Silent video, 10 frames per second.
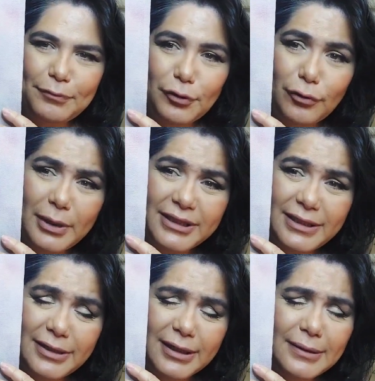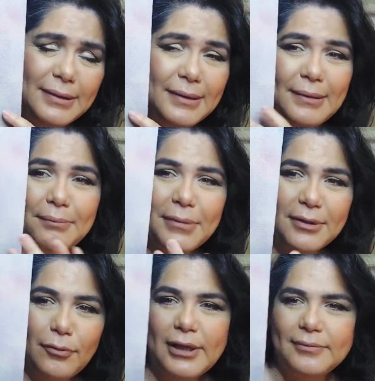you know, material.
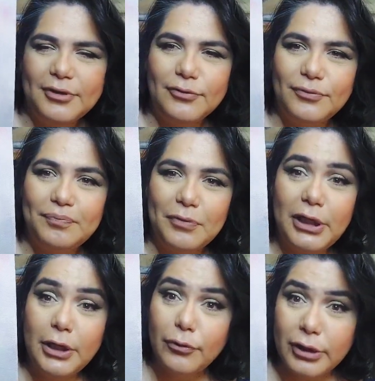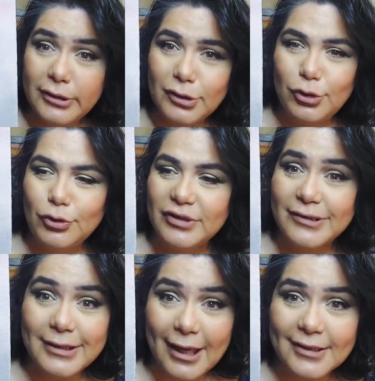But well, you increase your
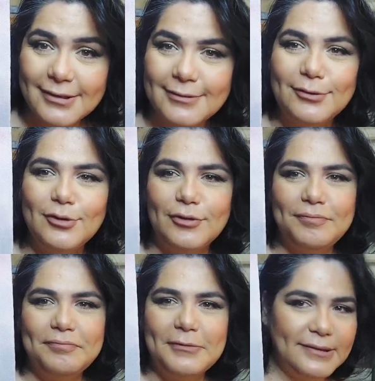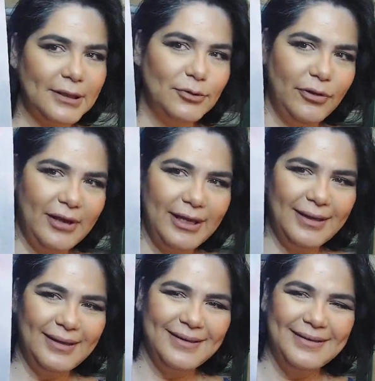stash, so that's a good
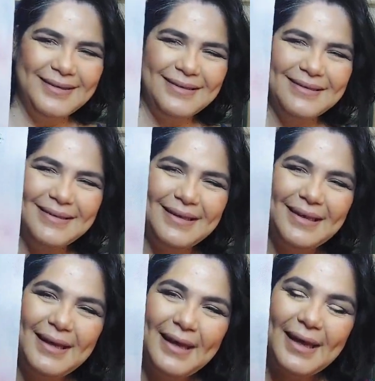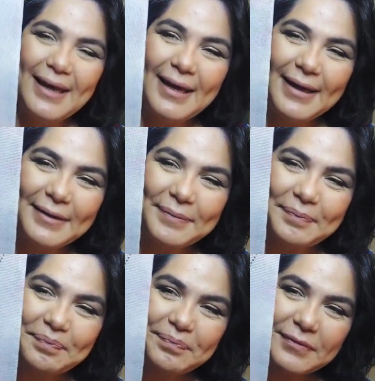thing.
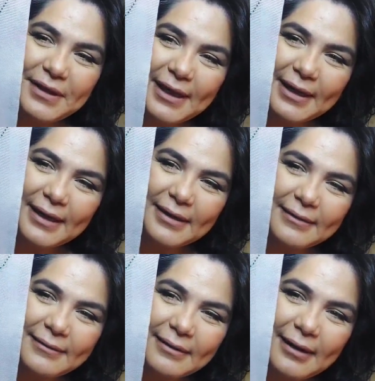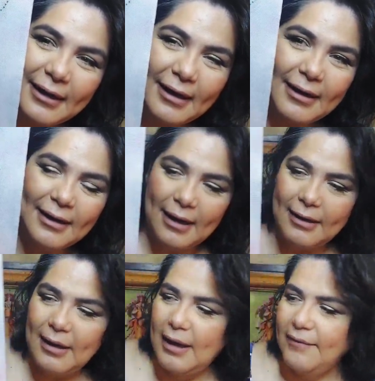And yeah, and
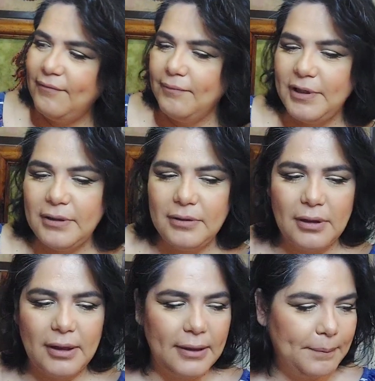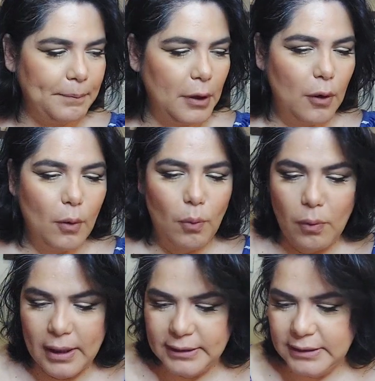I have been
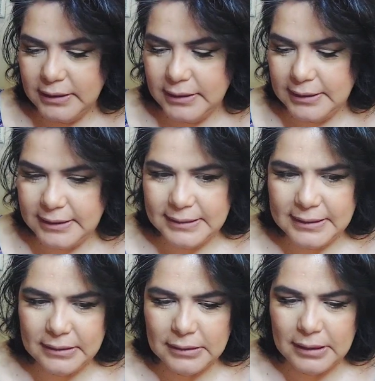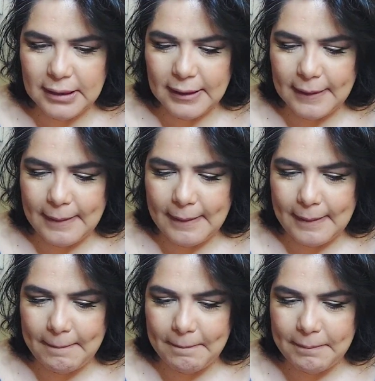watching this
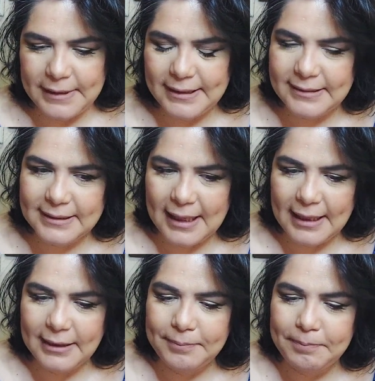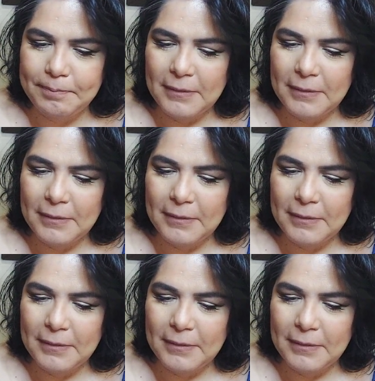design